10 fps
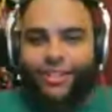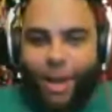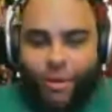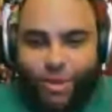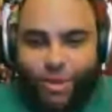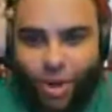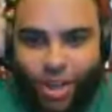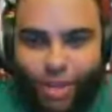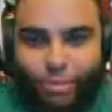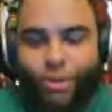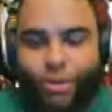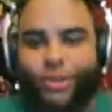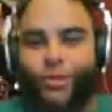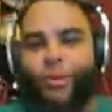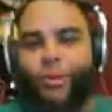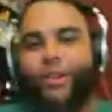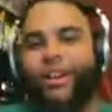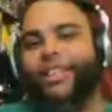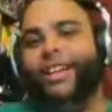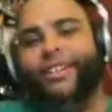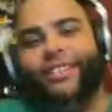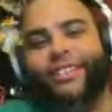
that was one of the boners for me right there.